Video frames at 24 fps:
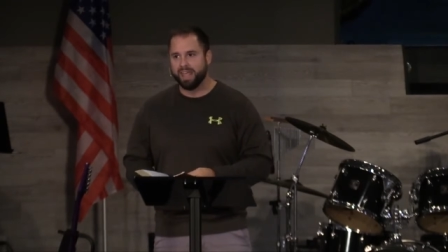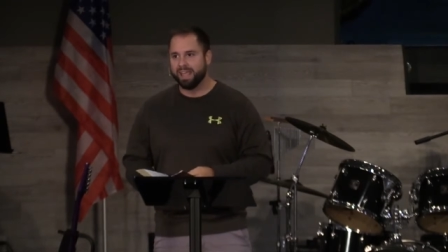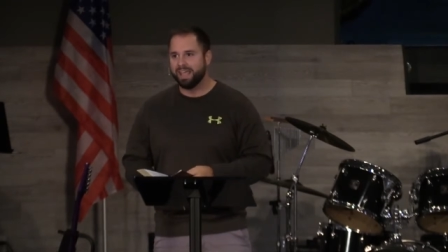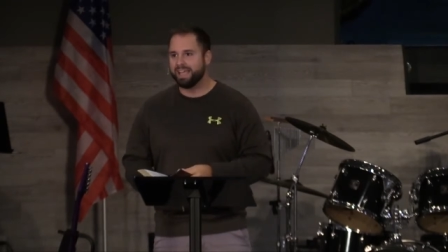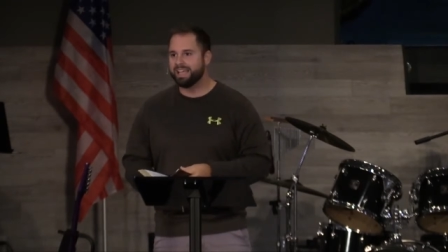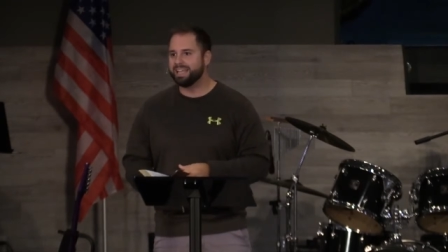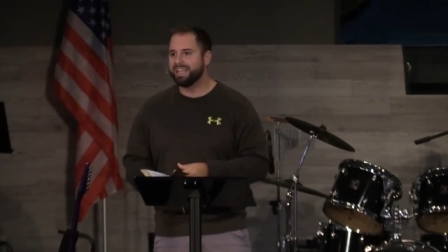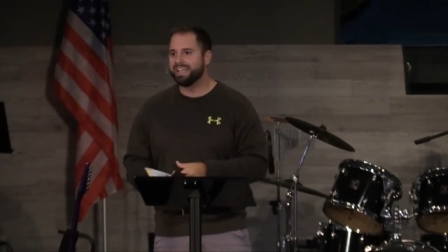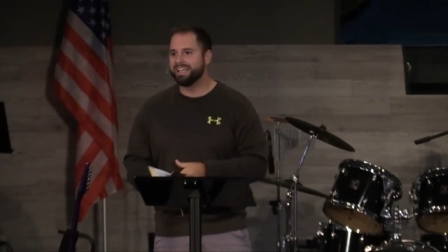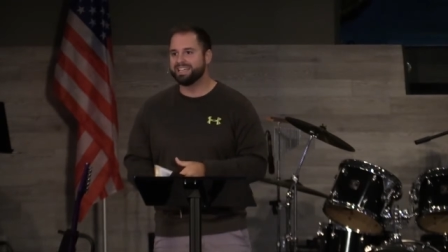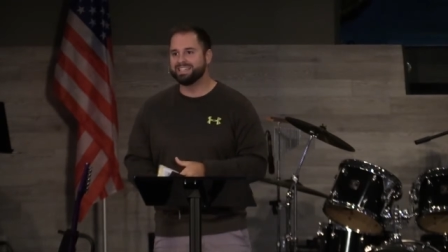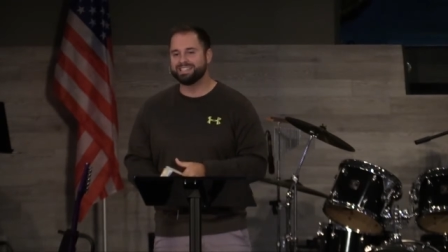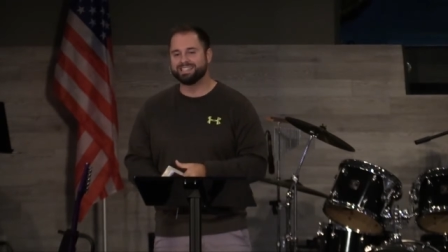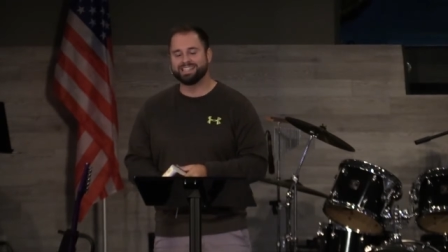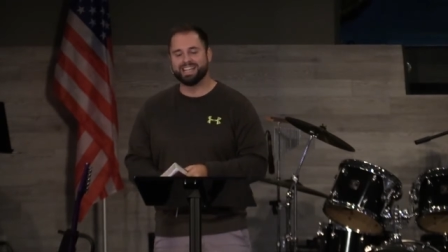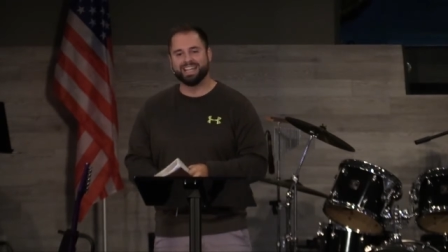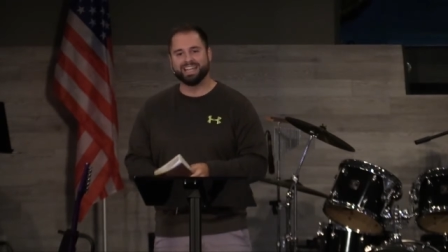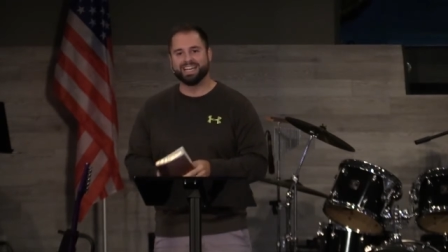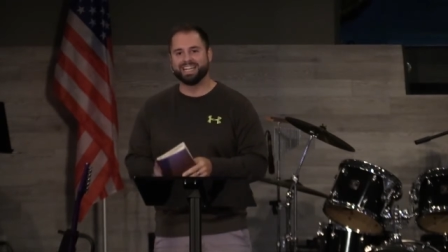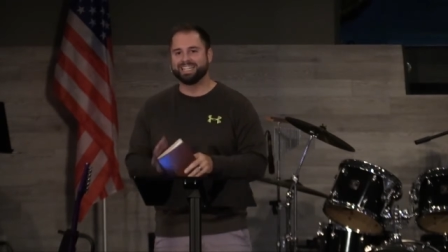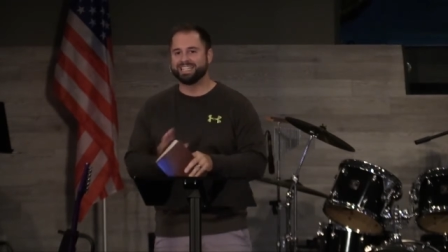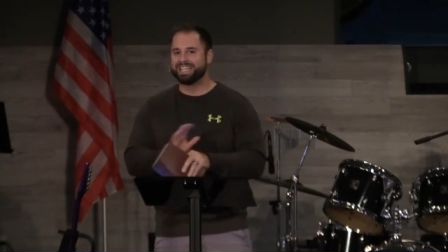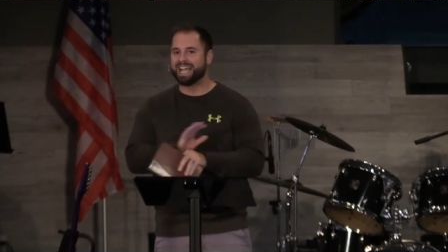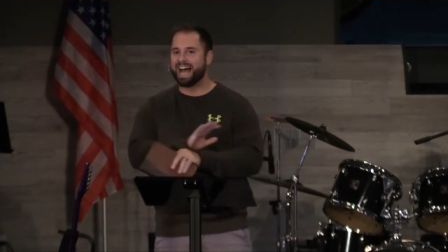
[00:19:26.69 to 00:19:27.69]
It is
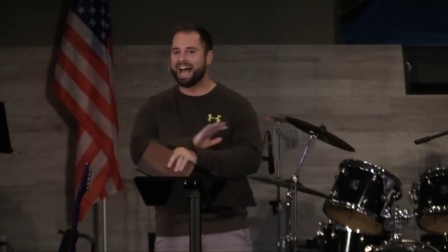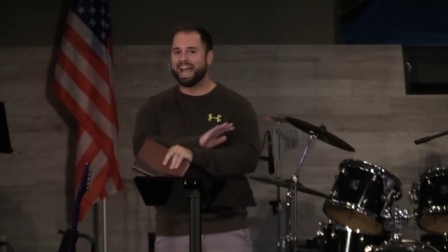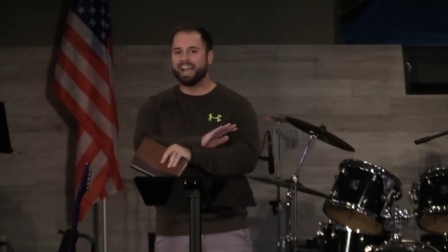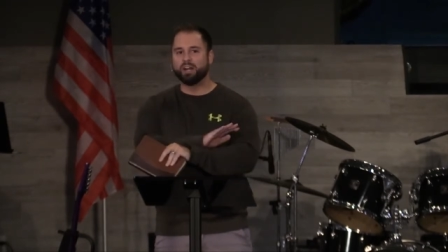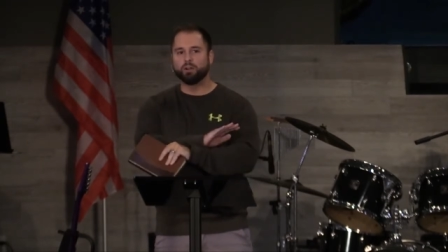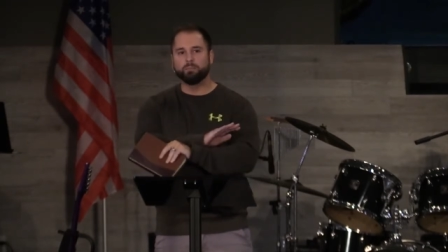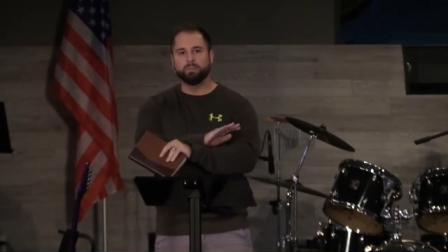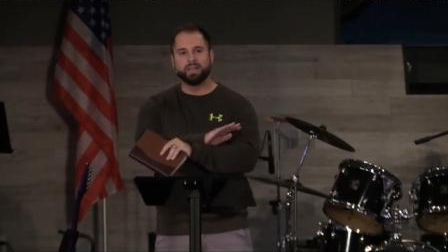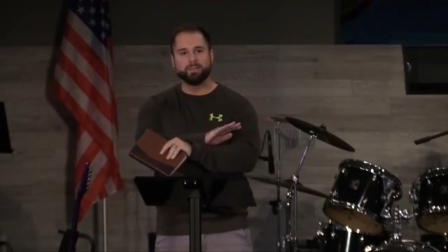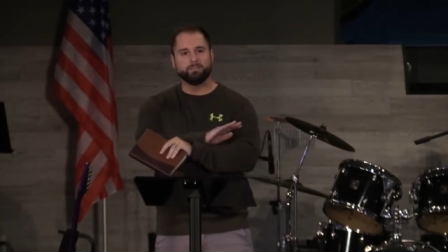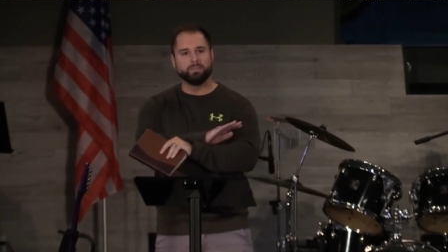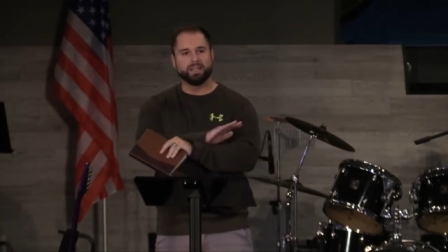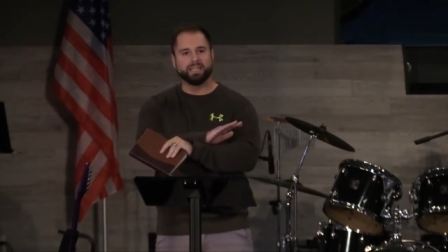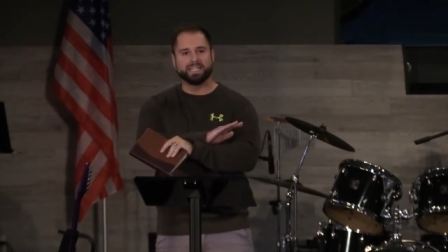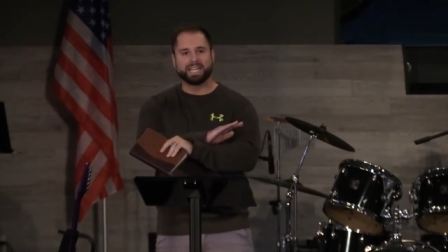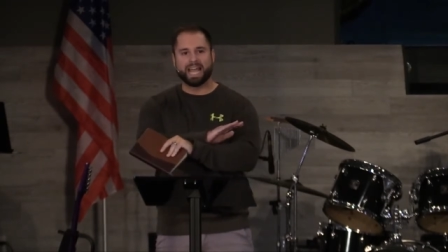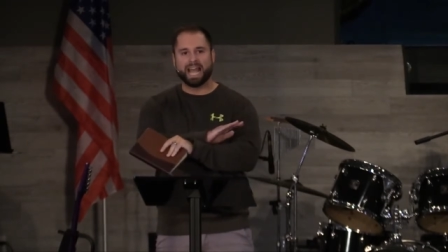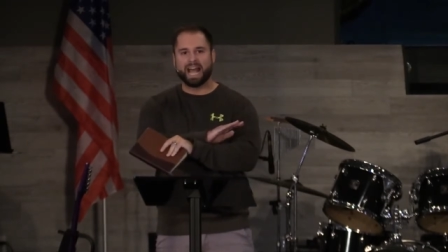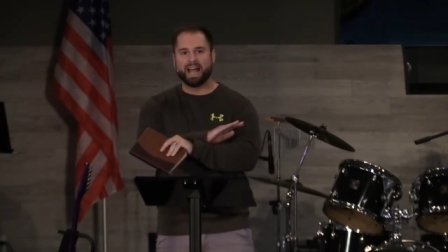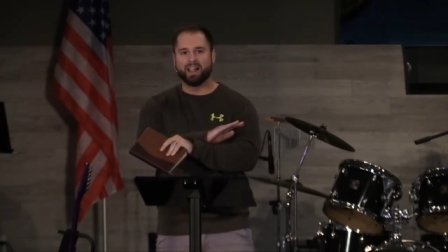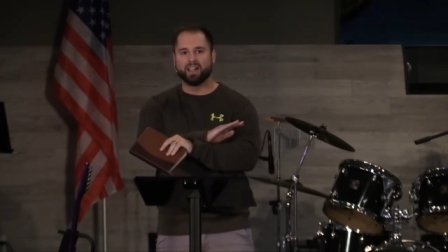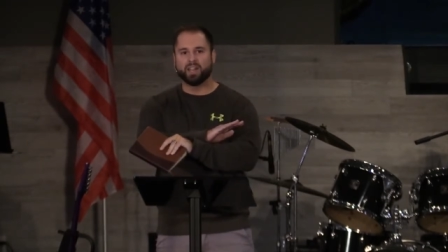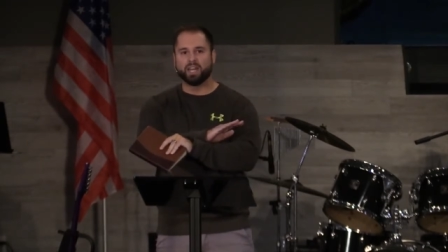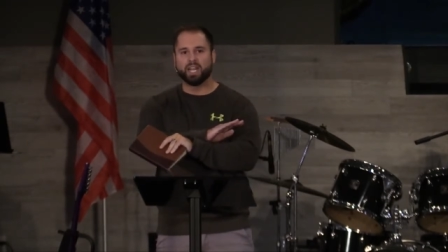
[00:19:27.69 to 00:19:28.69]
an entitlement
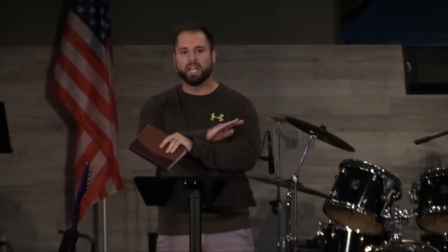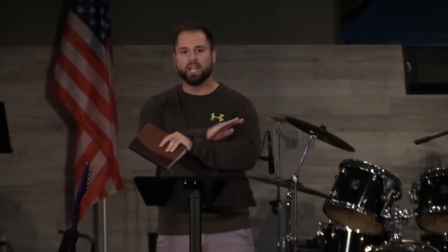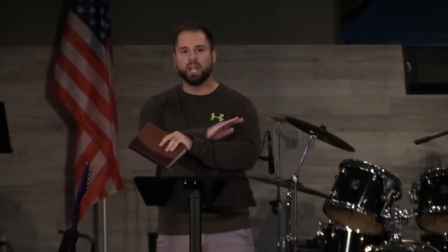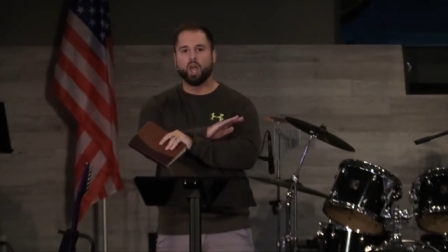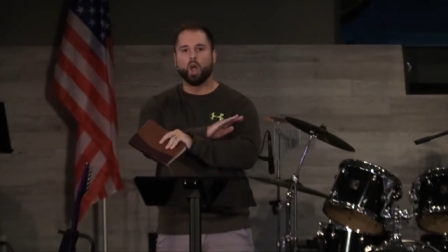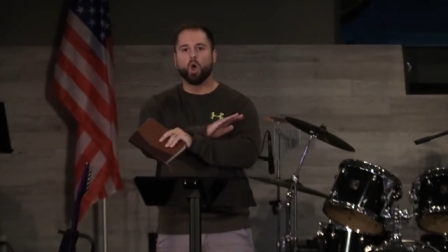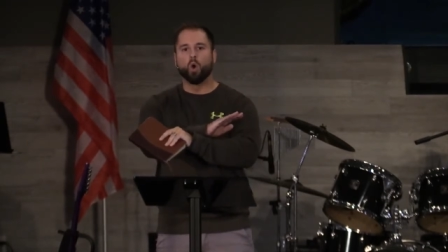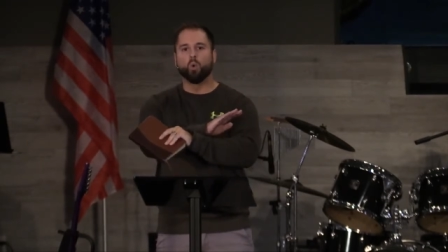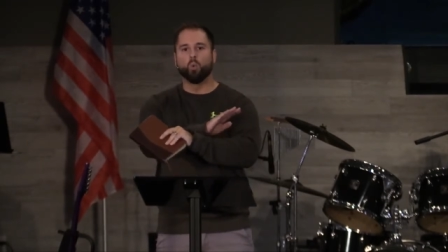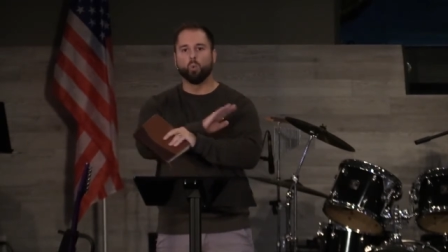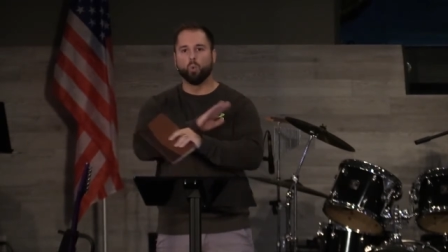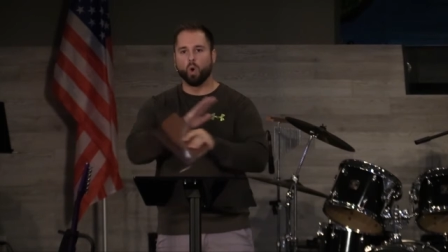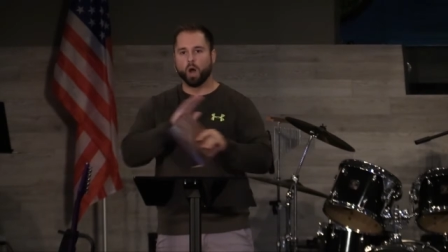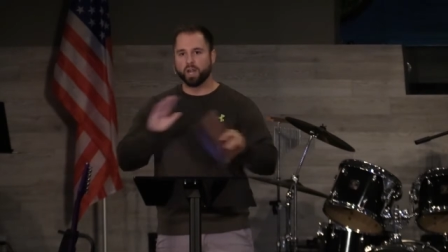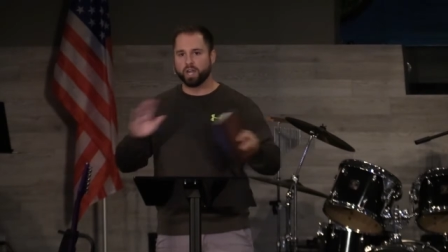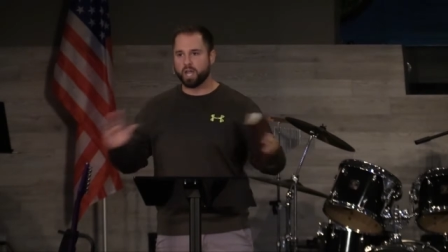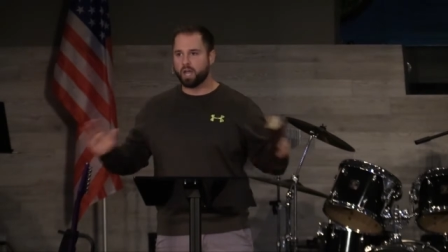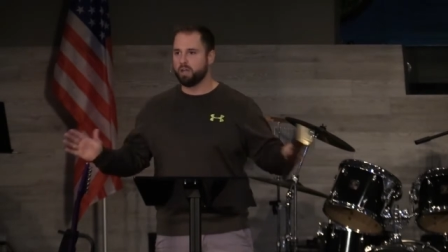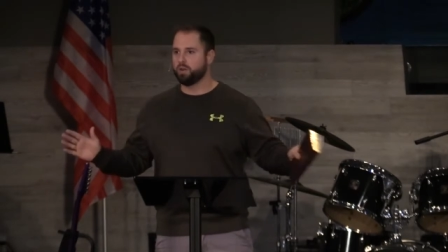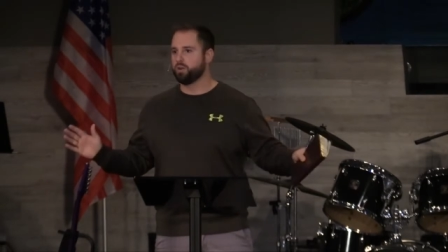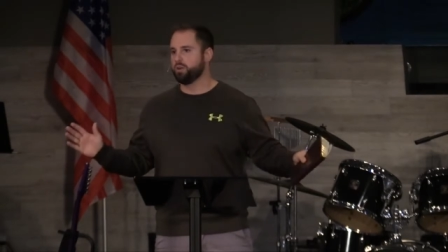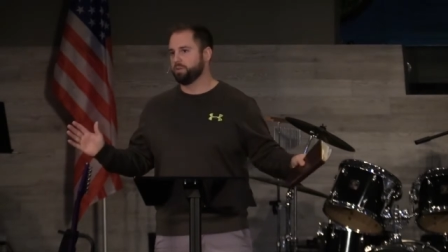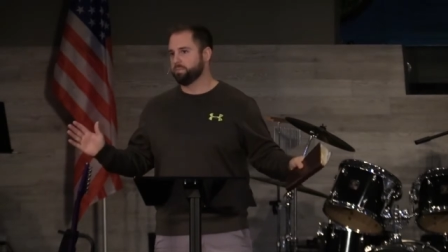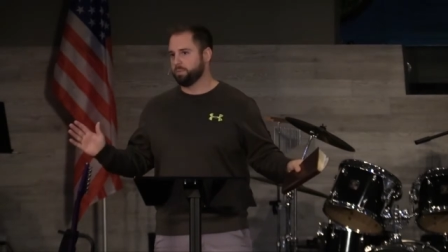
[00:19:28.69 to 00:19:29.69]
mentality,
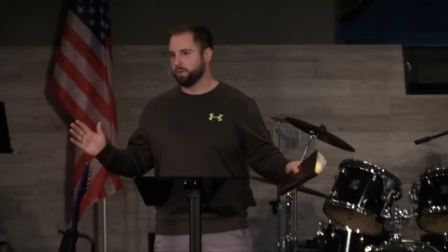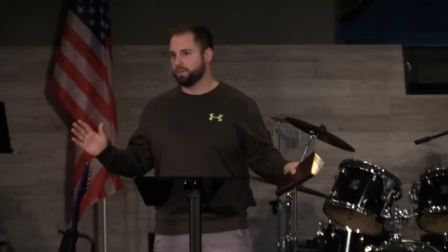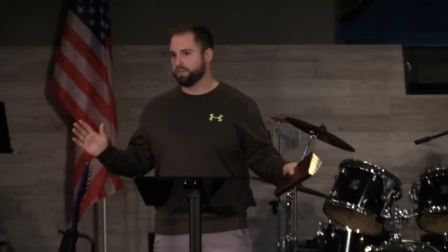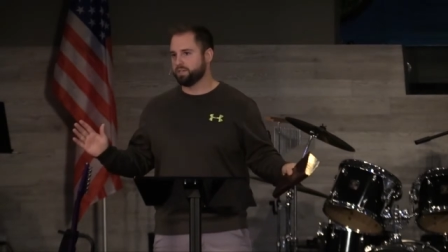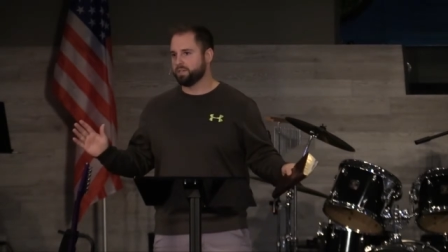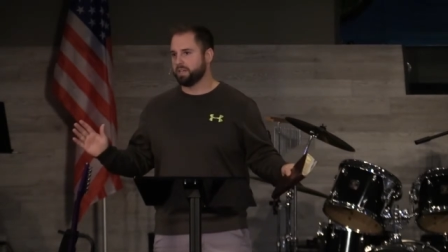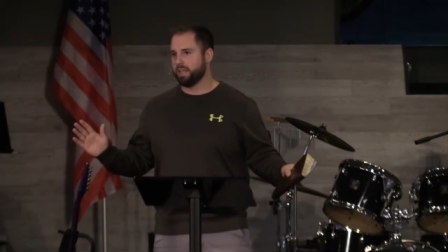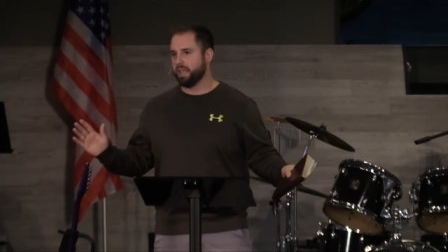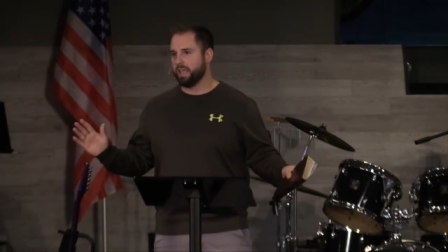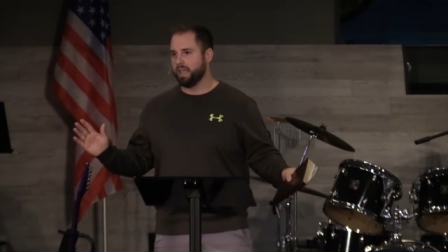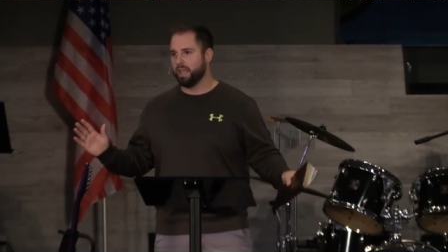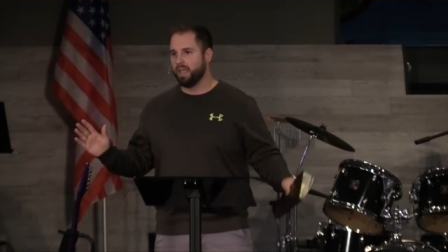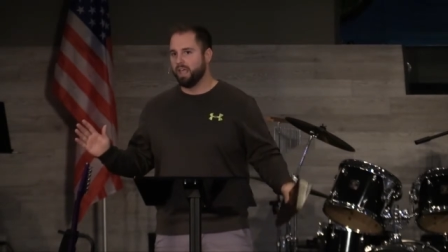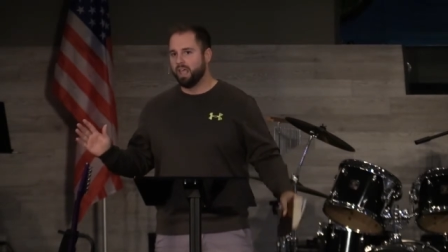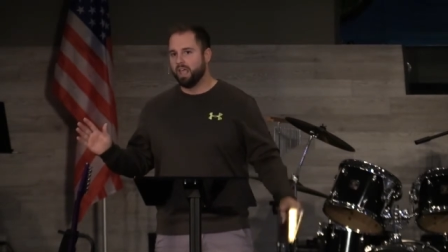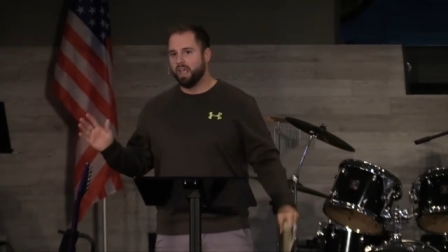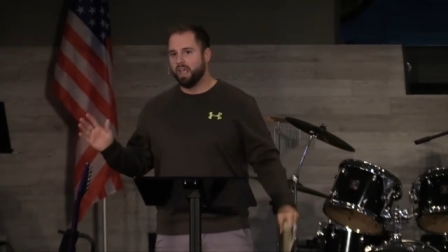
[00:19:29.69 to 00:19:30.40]
100%.